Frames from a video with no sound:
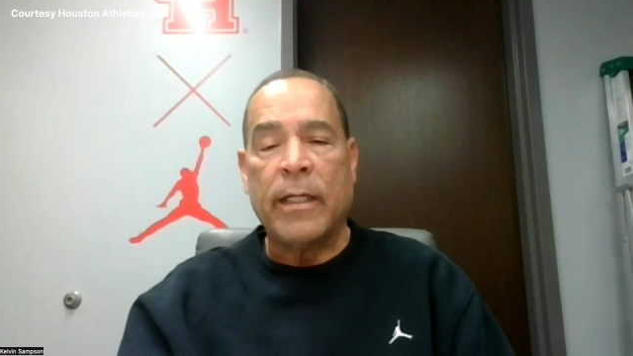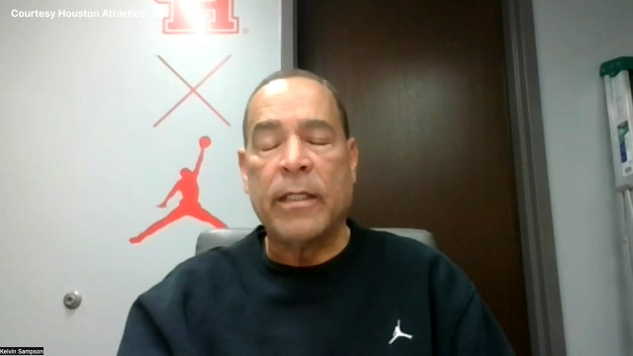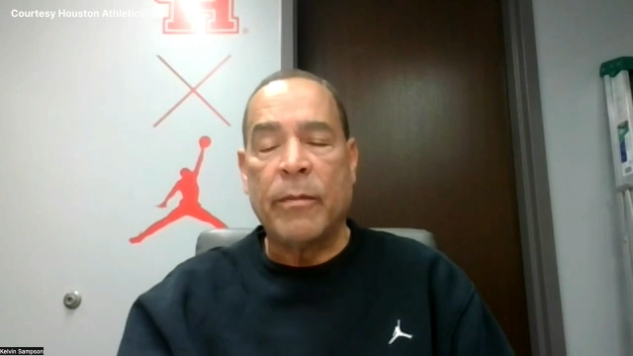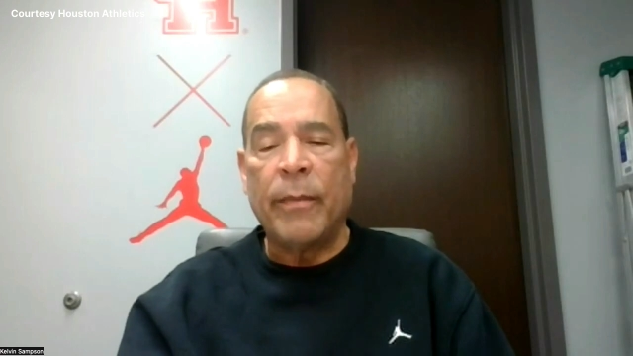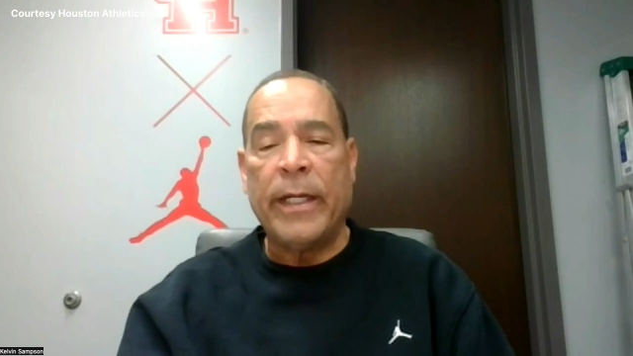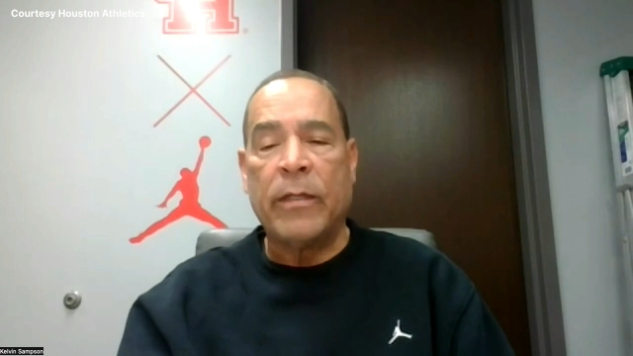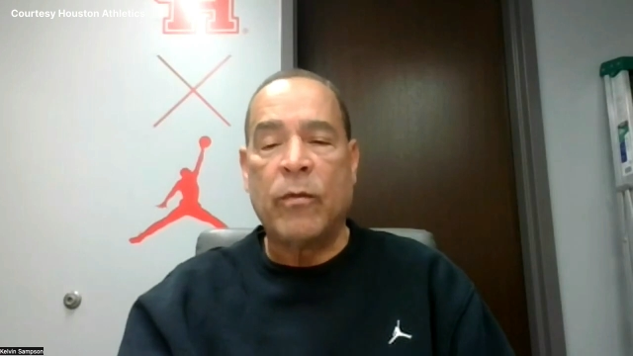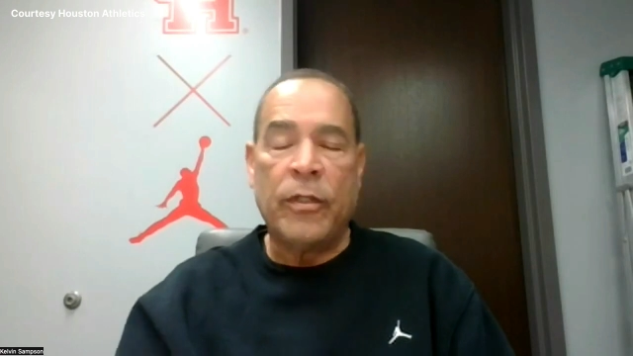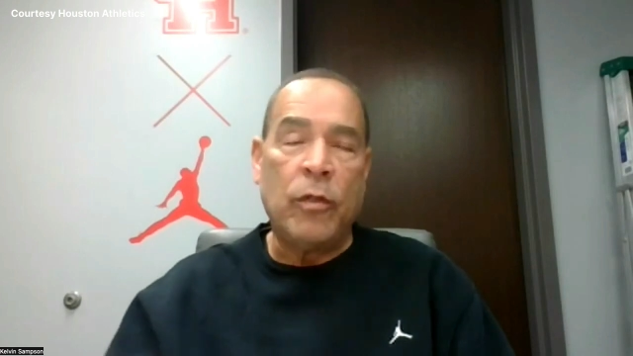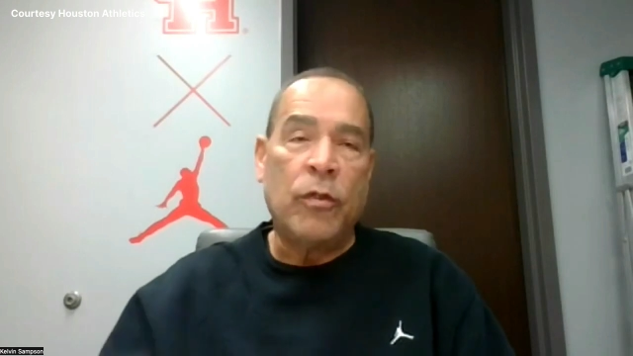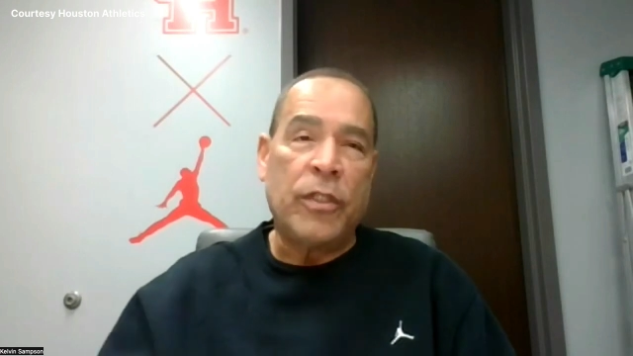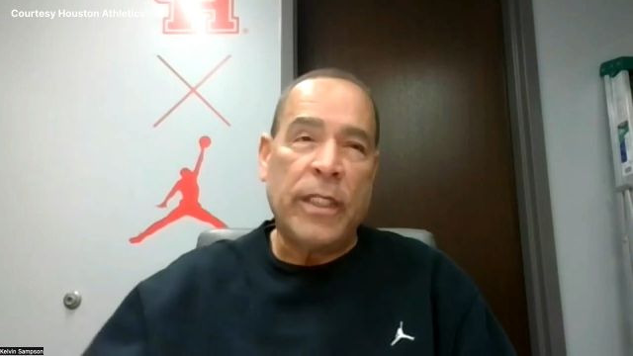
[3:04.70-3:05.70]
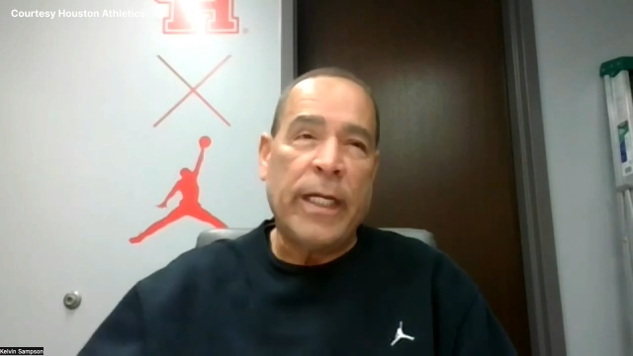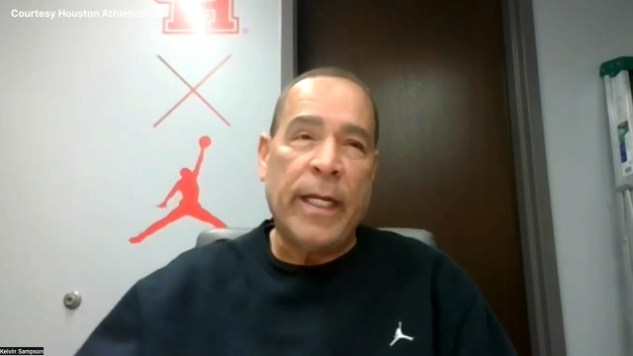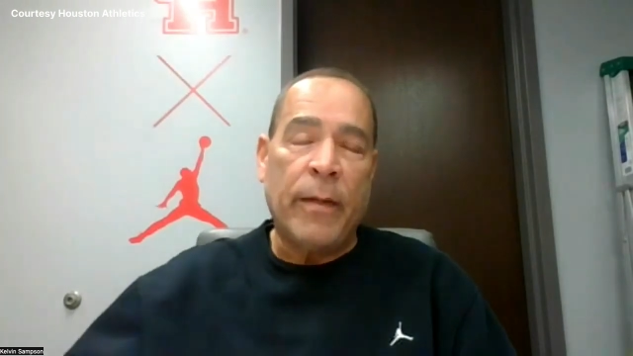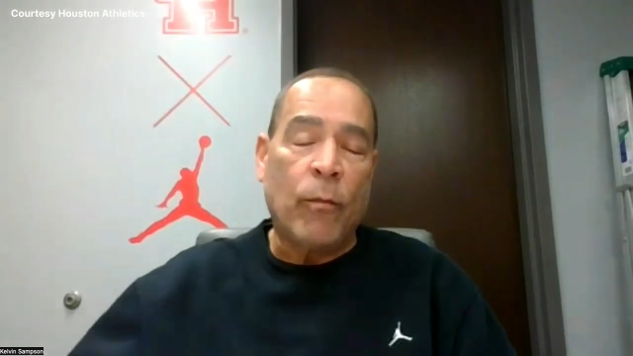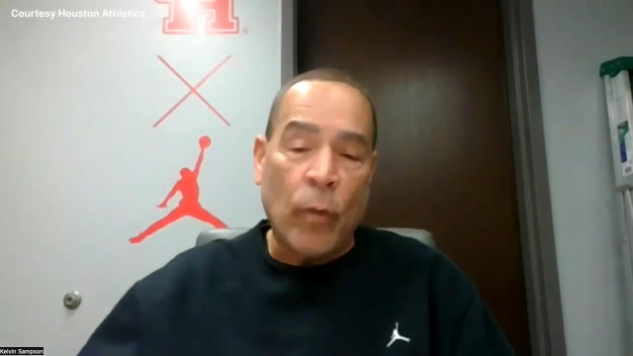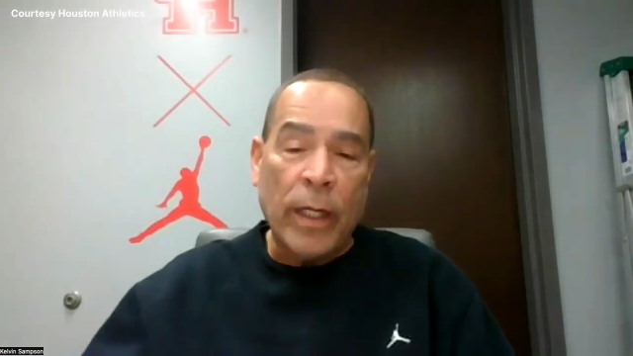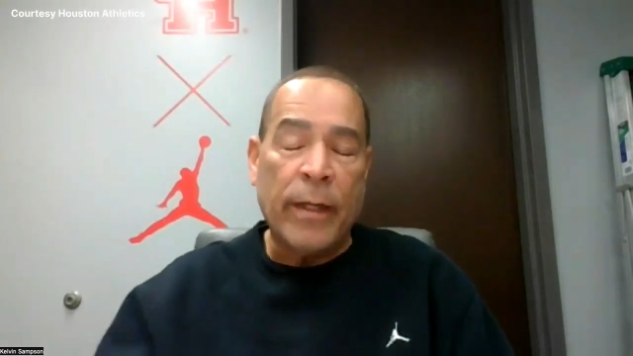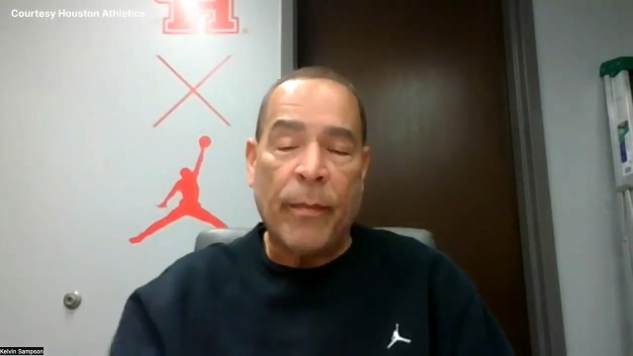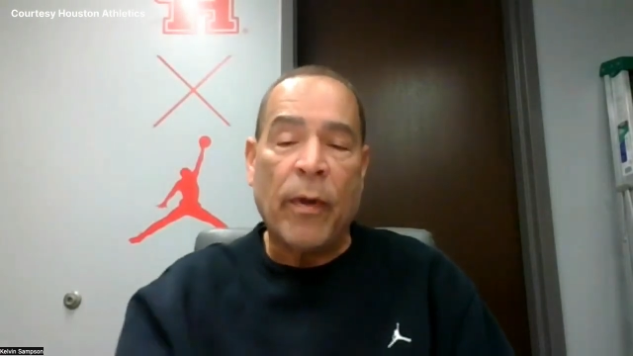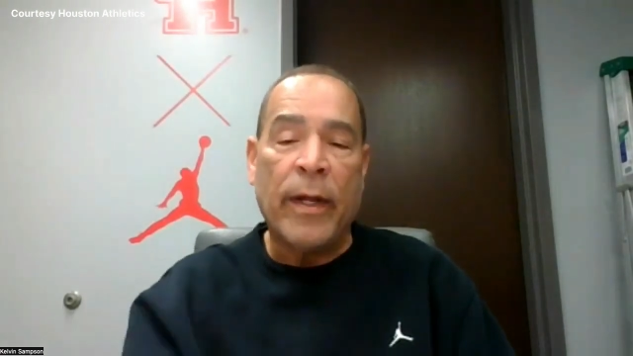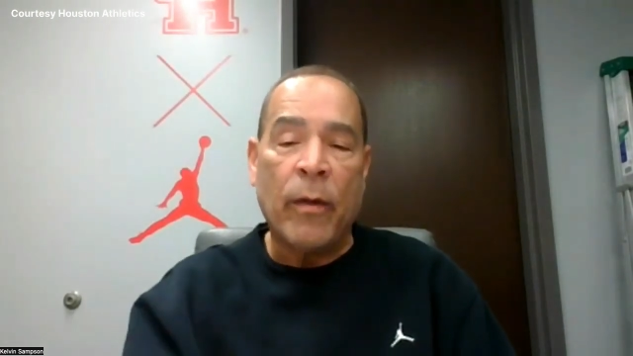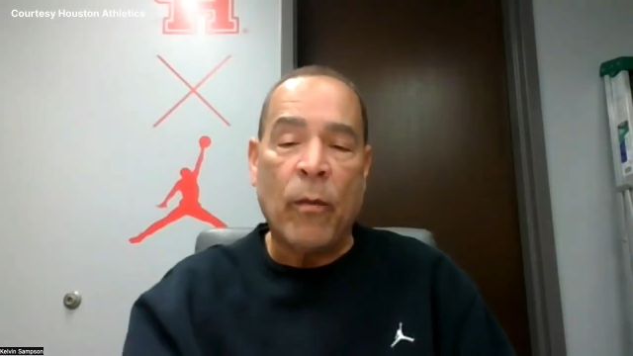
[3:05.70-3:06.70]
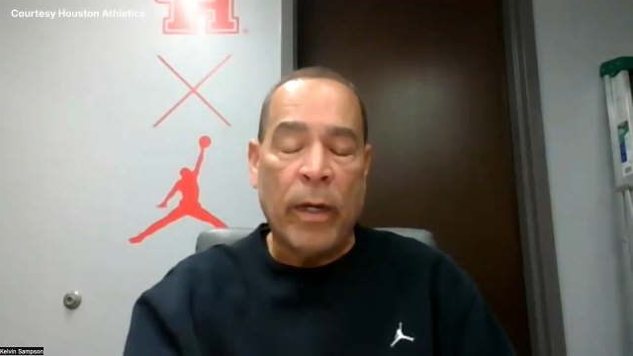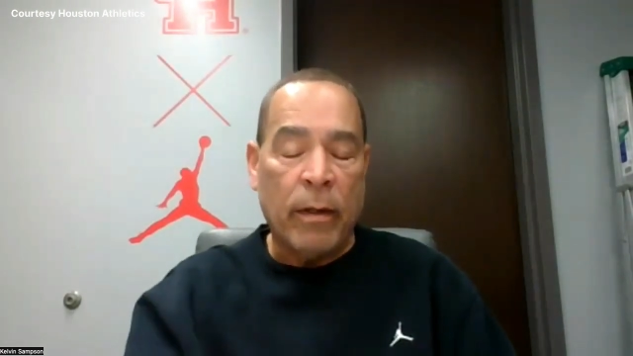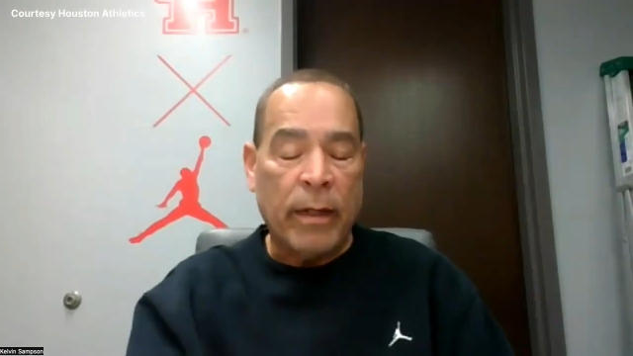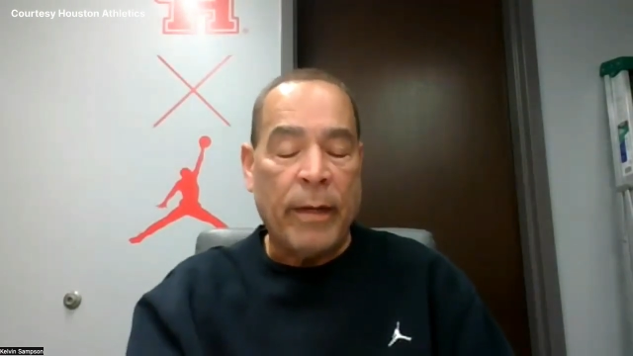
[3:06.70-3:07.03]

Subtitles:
at his best. When you see him really playing well,